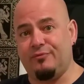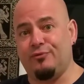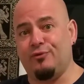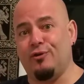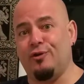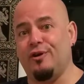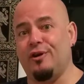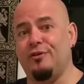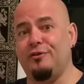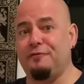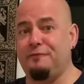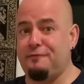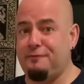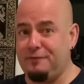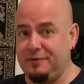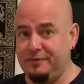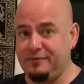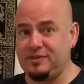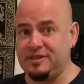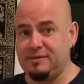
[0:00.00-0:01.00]
for another
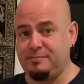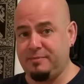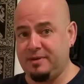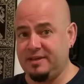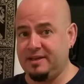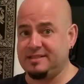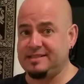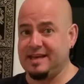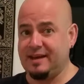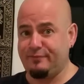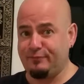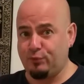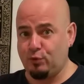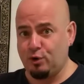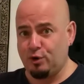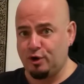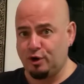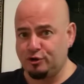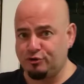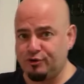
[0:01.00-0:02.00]
15 minutes at
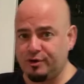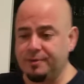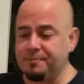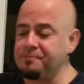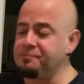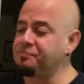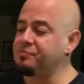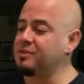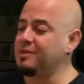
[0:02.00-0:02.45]
400.